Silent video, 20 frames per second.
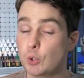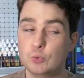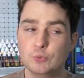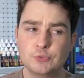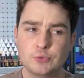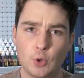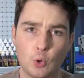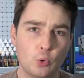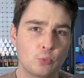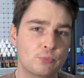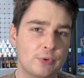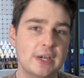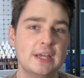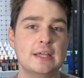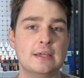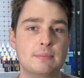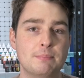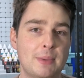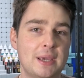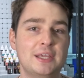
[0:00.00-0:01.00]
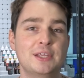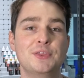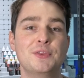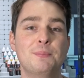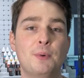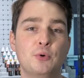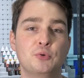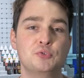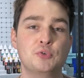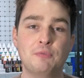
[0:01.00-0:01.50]
who's already making the
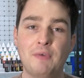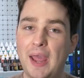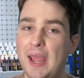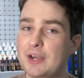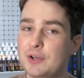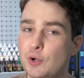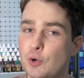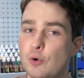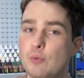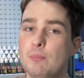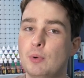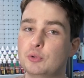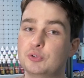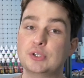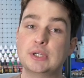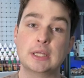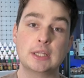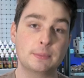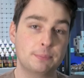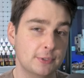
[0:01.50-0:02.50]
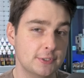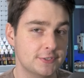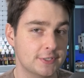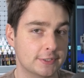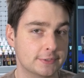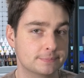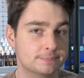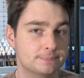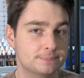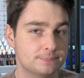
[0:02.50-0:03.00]
most of at-home multicolour
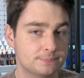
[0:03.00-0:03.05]
printing?